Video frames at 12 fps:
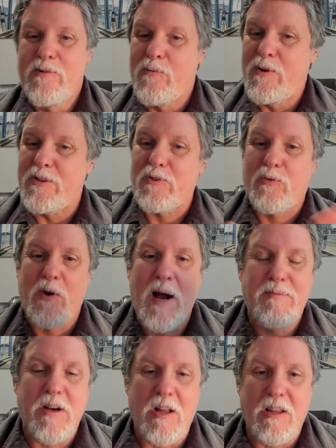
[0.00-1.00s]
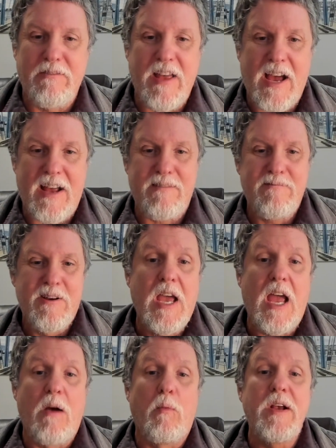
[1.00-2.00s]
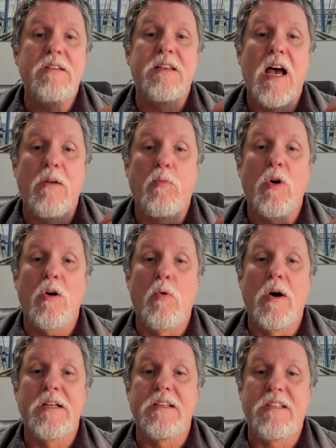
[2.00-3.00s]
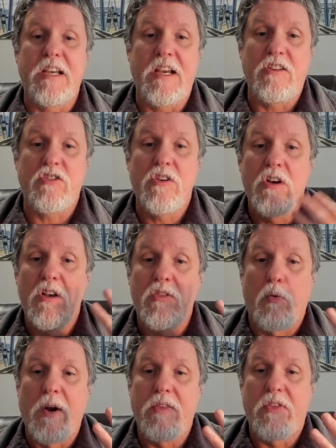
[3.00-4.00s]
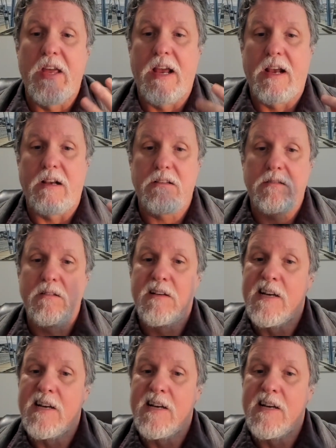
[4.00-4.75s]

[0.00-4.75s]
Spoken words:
we scrapped all of that and we said we're going to teach 3 things.